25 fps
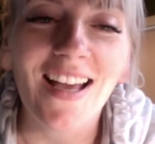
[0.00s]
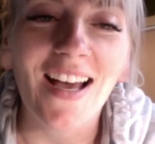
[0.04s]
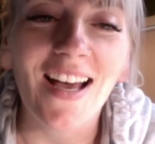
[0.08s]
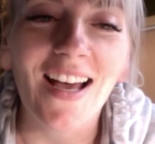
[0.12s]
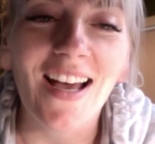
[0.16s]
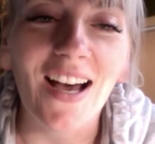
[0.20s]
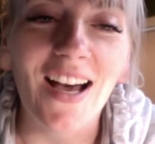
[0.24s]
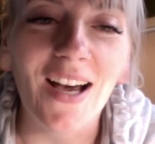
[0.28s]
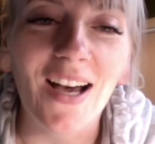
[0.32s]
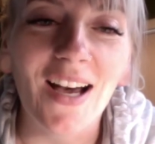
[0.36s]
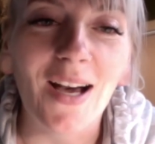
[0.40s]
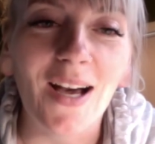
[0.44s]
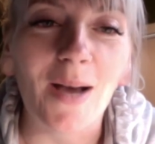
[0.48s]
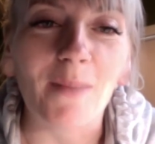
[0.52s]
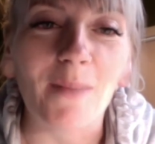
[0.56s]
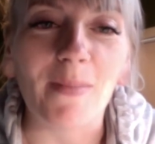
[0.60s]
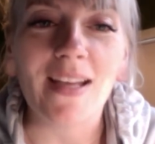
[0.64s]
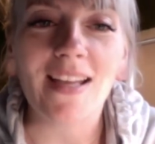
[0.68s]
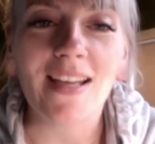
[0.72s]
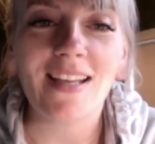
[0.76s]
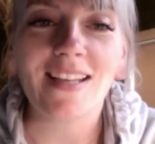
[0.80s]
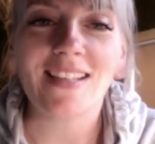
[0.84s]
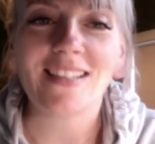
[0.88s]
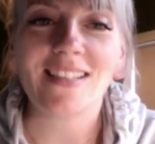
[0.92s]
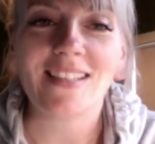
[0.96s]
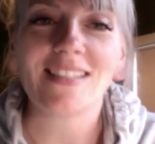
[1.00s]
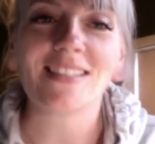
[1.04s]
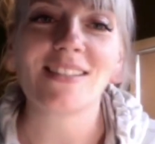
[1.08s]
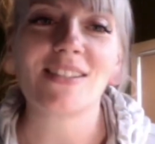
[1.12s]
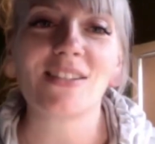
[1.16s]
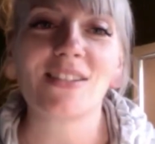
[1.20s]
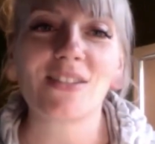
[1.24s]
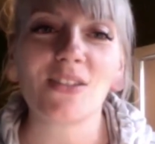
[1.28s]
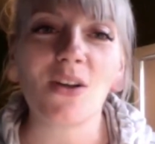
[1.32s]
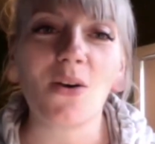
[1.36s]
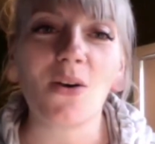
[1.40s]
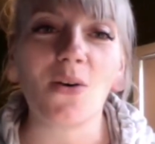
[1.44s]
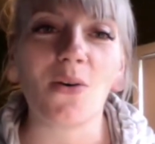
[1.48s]
Um,
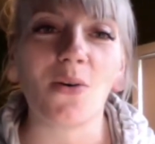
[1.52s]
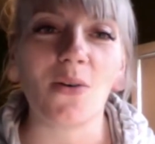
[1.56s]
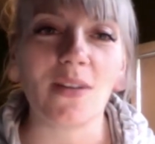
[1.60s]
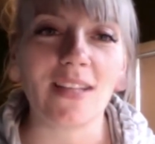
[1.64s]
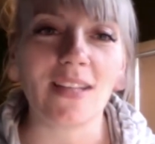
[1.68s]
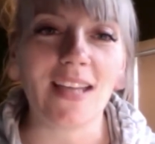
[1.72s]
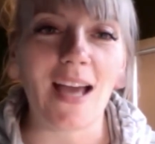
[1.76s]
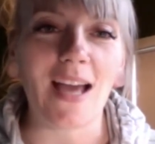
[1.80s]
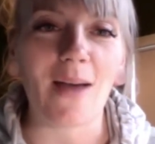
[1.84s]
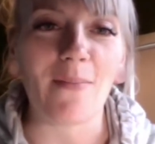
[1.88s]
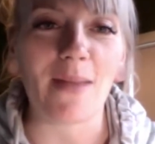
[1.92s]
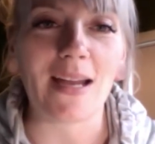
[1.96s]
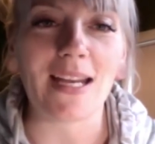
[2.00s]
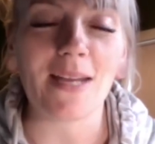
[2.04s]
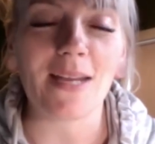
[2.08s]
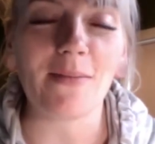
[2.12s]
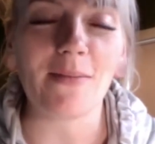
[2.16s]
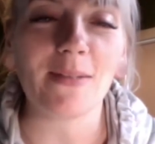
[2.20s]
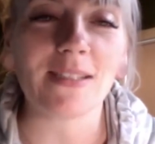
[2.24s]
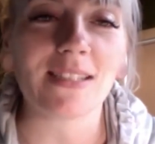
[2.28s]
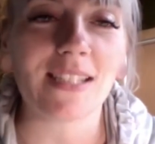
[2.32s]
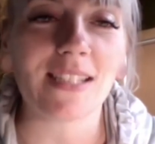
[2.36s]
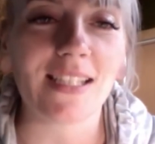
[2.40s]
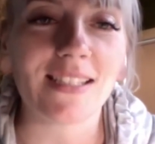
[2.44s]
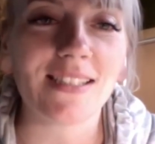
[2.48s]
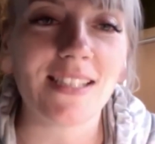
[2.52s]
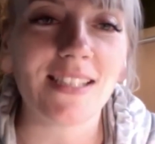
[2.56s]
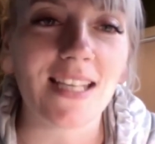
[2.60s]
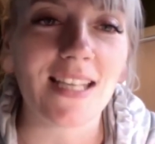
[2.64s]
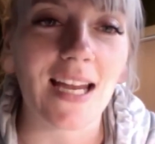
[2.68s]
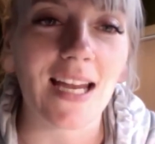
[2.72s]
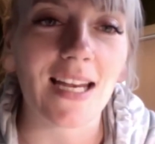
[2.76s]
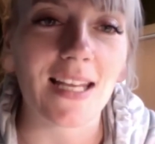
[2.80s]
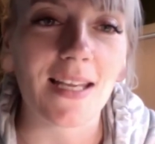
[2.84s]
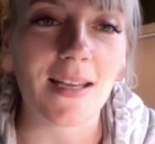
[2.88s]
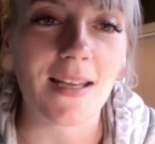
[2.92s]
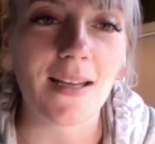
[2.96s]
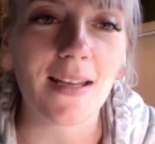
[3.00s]
so yeah, my name is Lacey
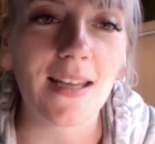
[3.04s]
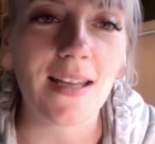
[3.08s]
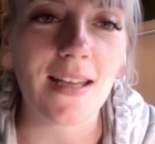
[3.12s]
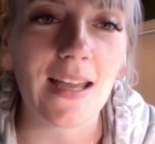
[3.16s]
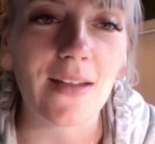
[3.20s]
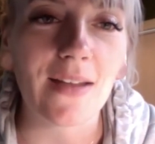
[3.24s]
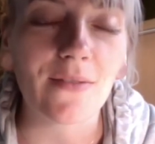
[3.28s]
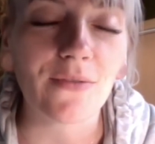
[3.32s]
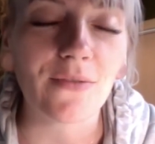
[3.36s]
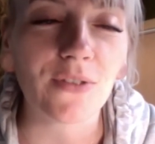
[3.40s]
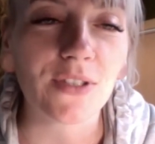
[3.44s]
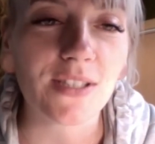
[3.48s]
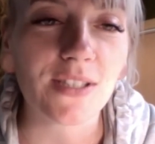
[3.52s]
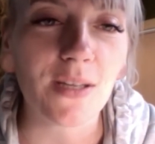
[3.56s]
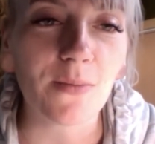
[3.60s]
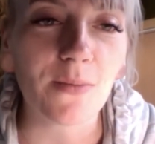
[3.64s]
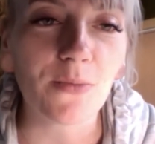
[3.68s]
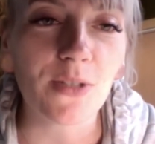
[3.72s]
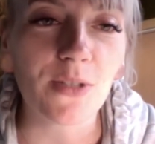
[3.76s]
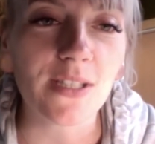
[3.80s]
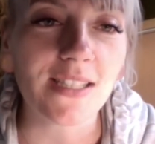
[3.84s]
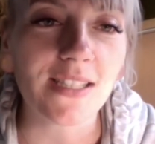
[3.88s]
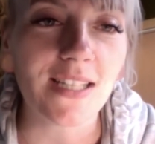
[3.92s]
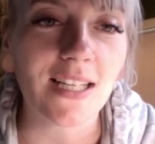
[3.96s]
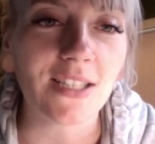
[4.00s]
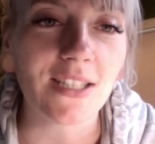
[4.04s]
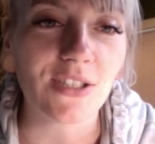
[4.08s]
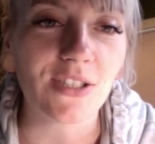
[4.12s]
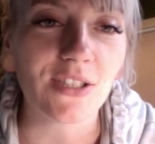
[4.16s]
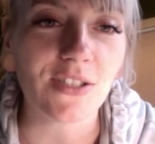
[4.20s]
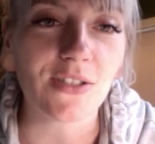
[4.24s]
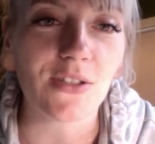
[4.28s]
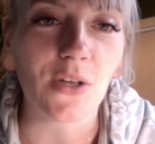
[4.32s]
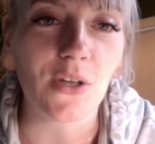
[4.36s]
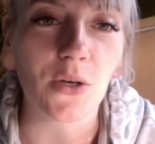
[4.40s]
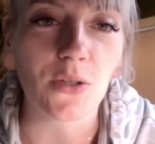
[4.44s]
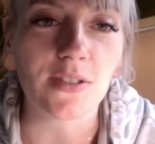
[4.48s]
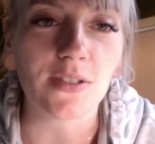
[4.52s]
Kenney, and for some reason I just
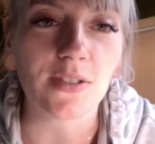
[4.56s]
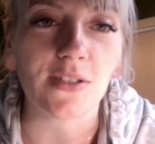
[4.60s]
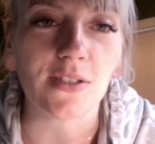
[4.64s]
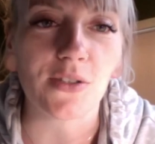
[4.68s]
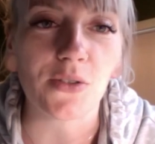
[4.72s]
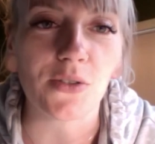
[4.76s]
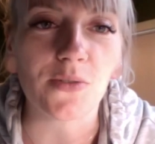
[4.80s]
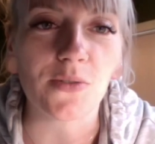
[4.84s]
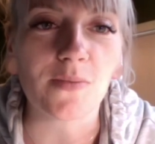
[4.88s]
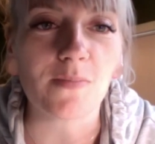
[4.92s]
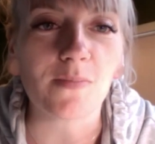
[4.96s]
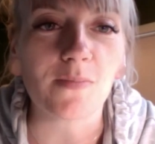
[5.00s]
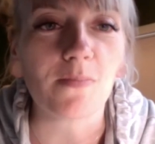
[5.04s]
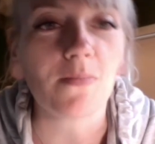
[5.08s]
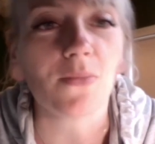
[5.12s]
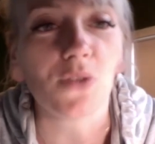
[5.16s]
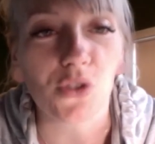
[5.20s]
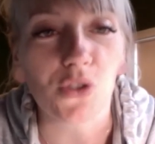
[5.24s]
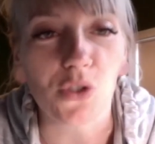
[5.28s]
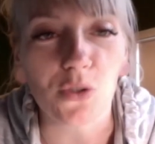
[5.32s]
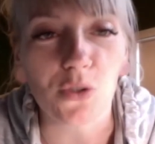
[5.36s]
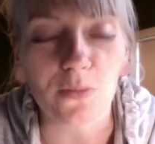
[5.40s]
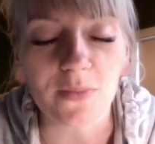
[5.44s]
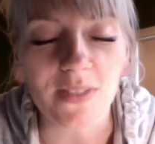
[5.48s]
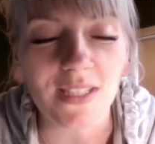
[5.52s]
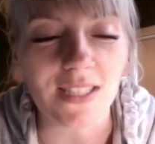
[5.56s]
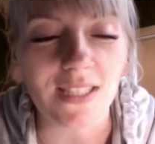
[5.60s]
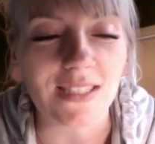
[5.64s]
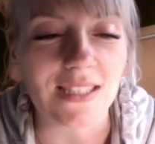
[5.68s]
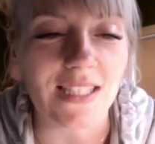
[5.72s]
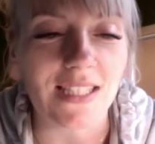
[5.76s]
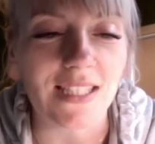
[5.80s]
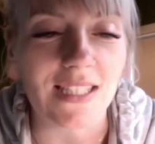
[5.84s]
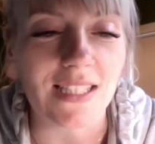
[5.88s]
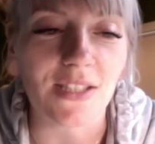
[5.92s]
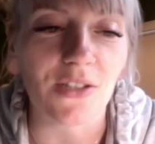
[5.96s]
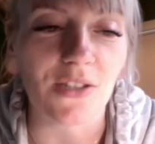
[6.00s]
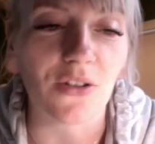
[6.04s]
noticed Zoom says
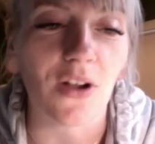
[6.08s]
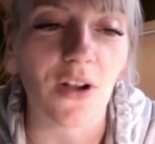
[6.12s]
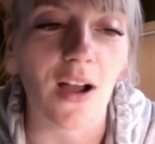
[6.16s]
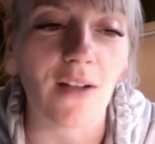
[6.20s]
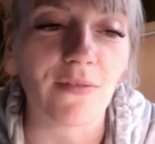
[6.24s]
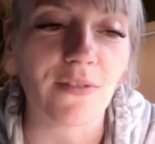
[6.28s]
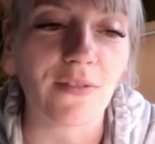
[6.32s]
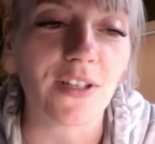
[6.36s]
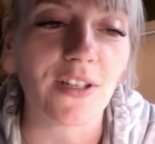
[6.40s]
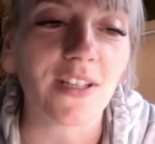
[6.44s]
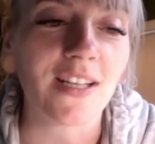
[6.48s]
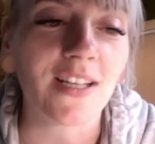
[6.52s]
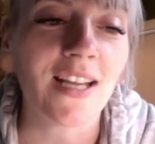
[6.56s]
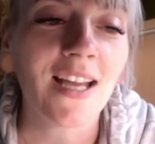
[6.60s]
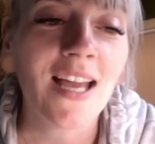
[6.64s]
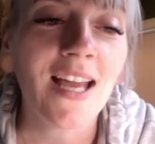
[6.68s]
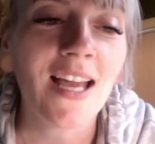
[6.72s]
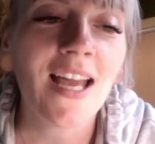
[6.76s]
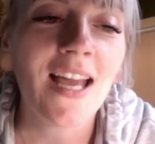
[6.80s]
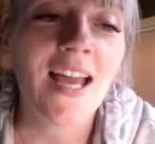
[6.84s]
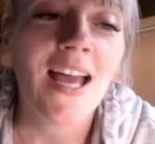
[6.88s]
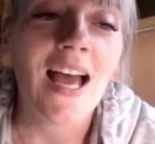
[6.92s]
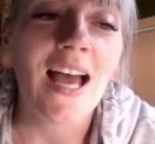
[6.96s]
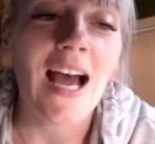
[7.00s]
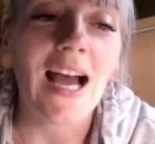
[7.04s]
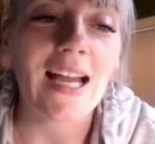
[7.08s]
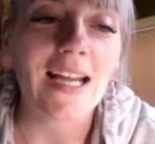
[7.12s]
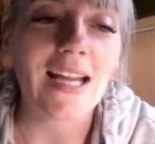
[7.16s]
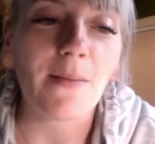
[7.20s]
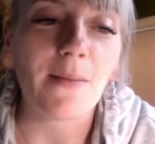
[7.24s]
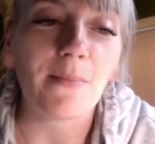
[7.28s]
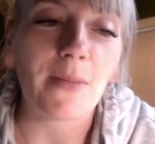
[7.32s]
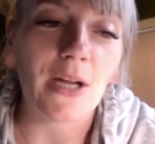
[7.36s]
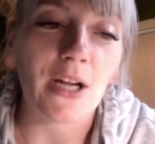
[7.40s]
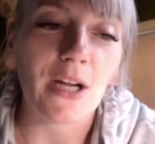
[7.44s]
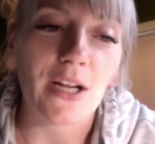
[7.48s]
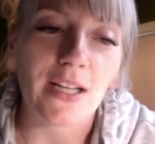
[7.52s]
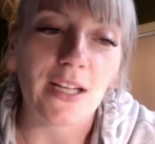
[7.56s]
Lacey Crawford. I got
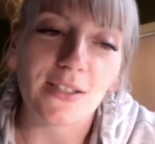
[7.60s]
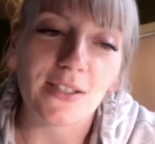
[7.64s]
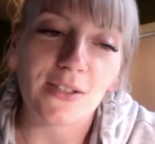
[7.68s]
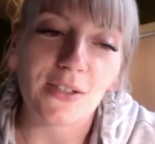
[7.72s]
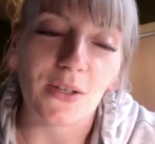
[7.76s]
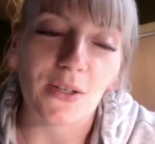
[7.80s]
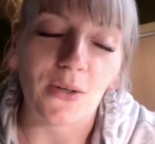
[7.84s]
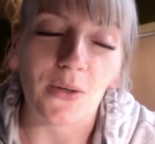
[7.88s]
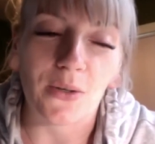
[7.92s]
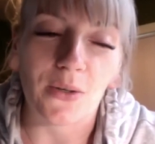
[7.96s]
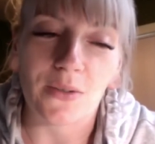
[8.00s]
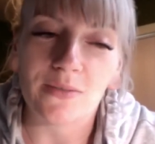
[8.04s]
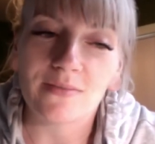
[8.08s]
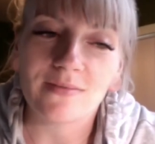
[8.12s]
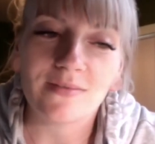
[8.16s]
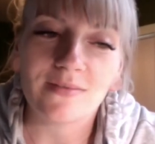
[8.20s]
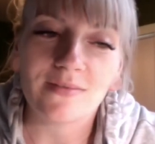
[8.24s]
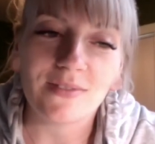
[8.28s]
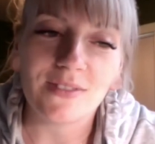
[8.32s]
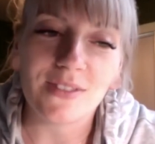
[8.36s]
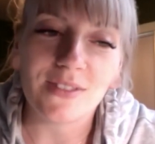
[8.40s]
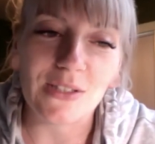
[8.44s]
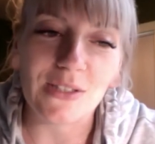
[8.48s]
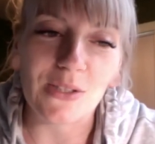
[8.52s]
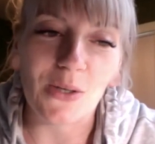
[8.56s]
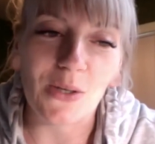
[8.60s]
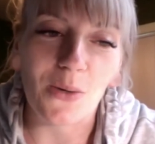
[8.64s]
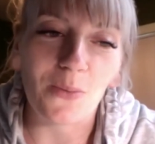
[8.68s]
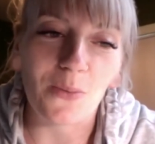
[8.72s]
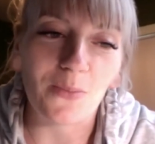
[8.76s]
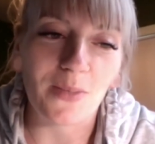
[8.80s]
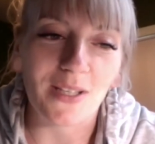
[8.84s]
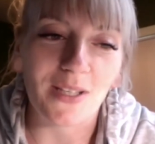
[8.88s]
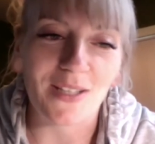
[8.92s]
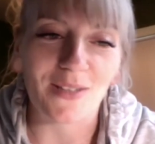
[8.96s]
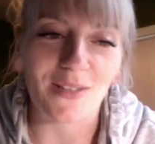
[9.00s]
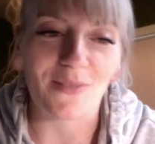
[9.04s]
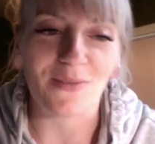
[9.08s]
married, so don't
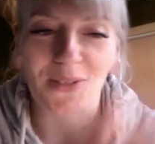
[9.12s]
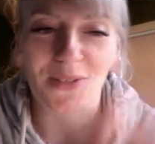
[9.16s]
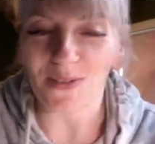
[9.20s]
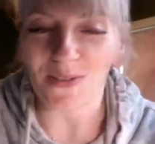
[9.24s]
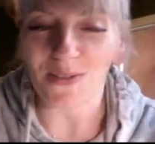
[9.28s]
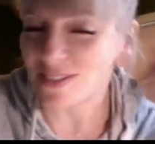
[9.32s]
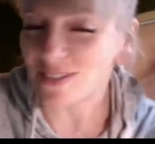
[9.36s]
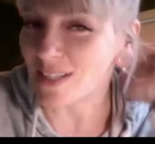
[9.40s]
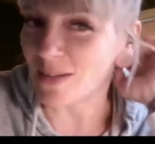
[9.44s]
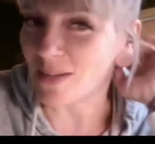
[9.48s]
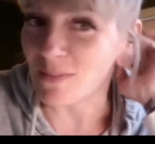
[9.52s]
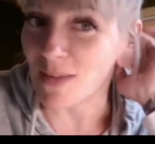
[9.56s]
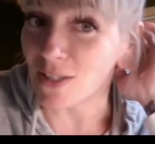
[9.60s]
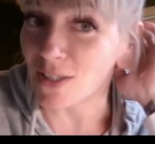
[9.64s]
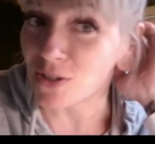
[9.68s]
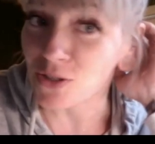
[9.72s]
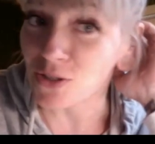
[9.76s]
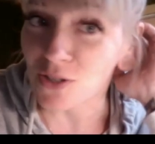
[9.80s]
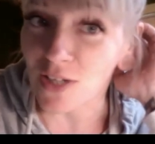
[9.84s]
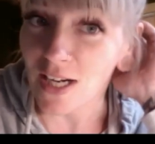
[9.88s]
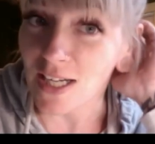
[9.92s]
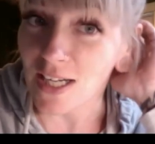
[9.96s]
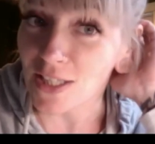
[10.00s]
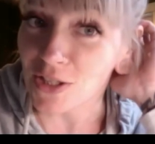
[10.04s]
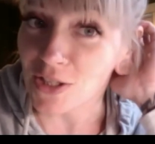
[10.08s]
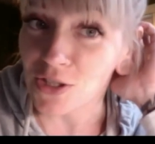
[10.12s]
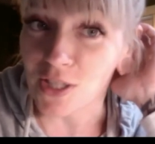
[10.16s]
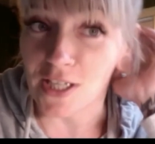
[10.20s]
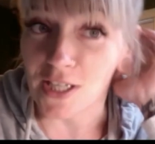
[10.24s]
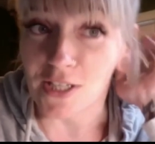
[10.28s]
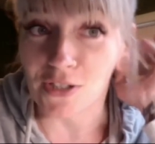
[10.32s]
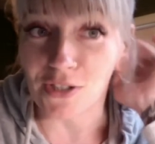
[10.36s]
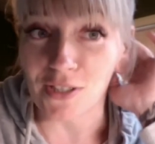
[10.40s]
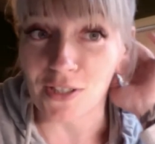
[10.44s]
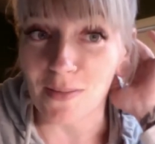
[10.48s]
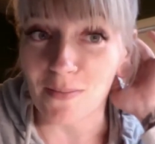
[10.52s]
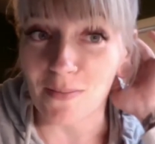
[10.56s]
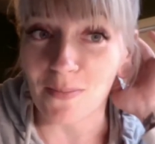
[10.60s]
be confused. I'm not sure how to
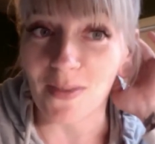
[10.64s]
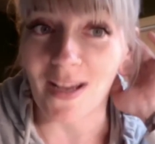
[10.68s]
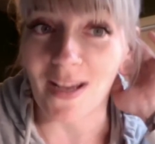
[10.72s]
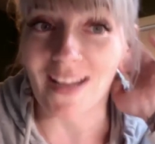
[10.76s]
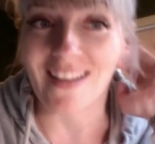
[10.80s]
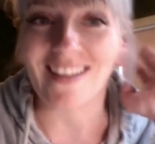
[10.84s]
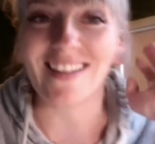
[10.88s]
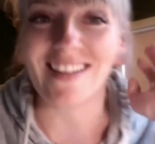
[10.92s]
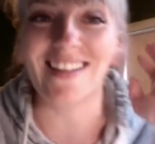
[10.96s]
change it, but